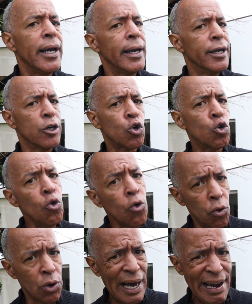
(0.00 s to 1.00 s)
In
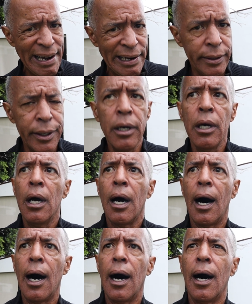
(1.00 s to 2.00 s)
Google land,
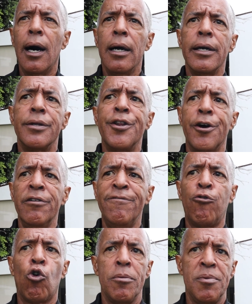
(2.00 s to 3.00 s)
their
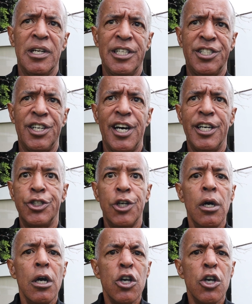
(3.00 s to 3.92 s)
formula says